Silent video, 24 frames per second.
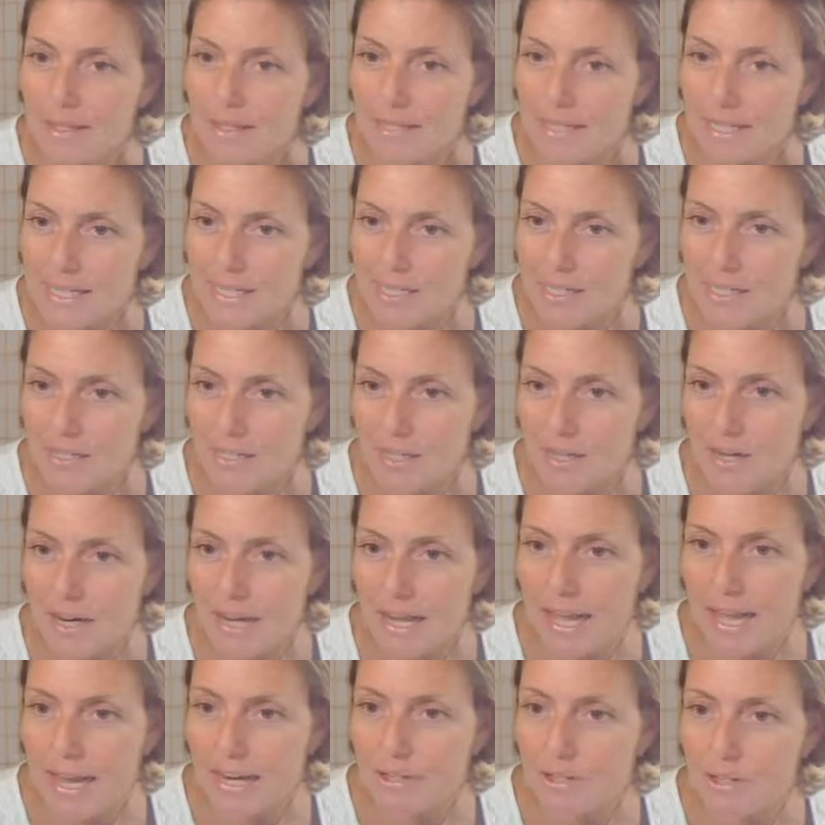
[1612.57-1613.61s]
Stacy said, I
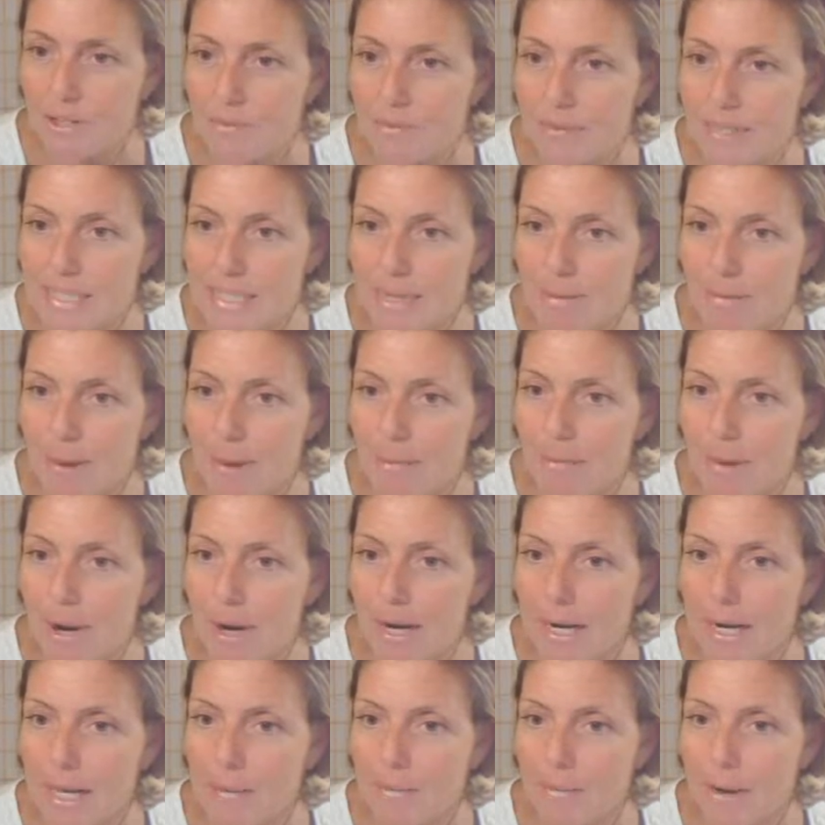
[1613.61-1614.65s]
actually reset my
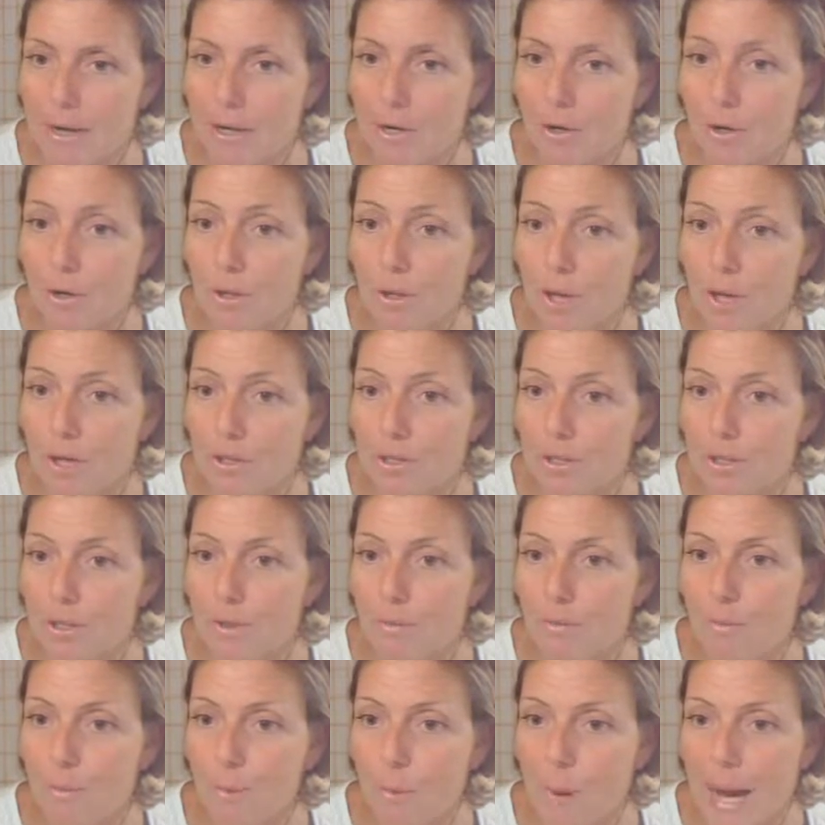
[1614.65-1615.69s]
body and my
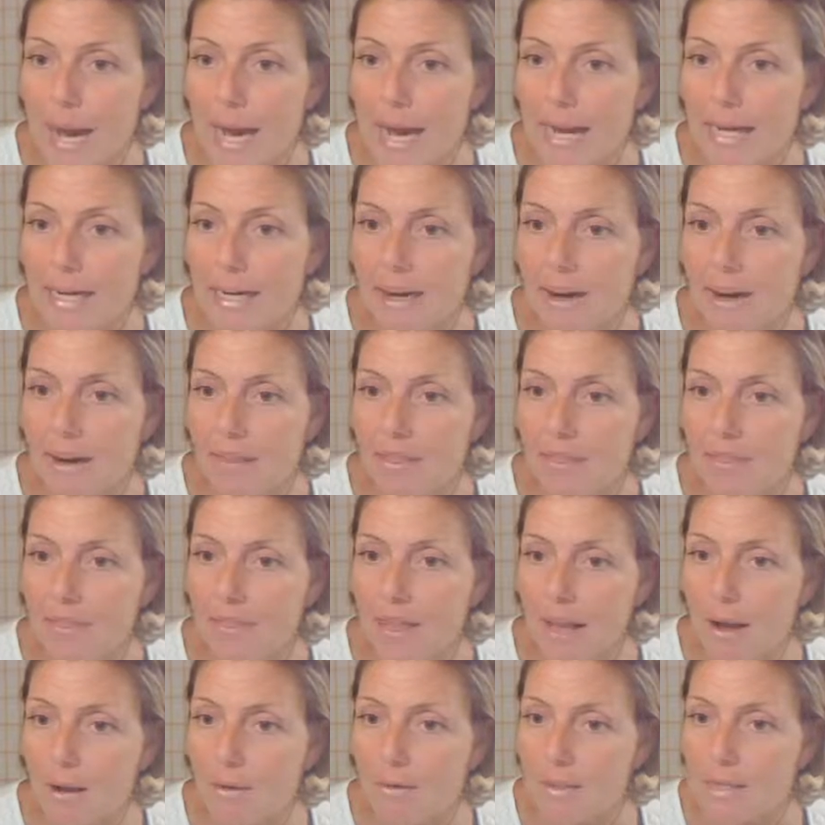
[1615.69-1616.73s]
neurological brain, and
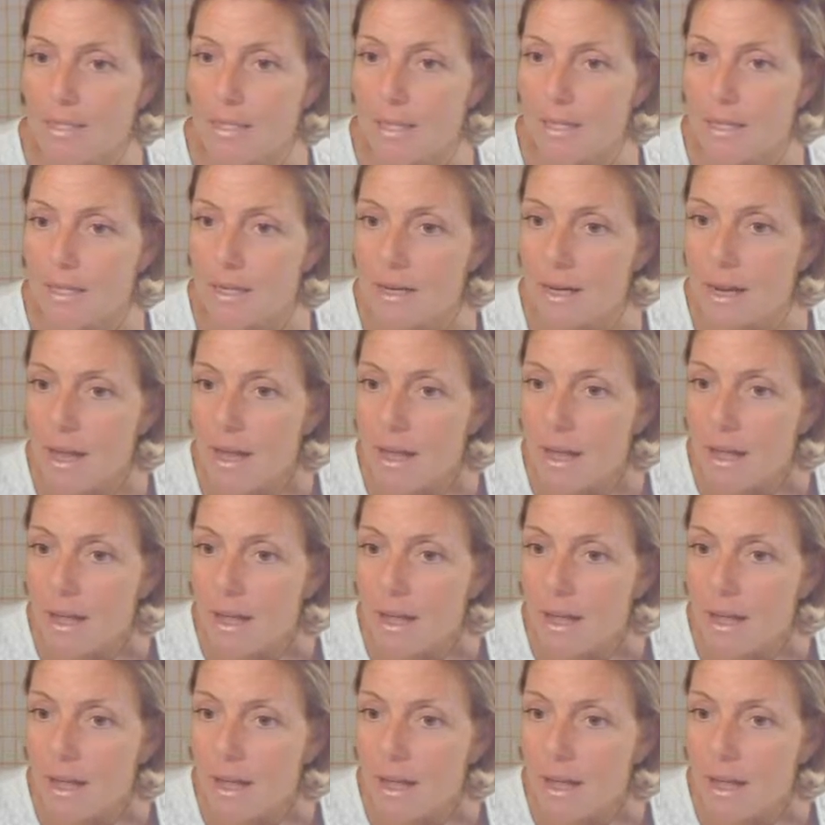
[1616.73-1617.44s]
1,000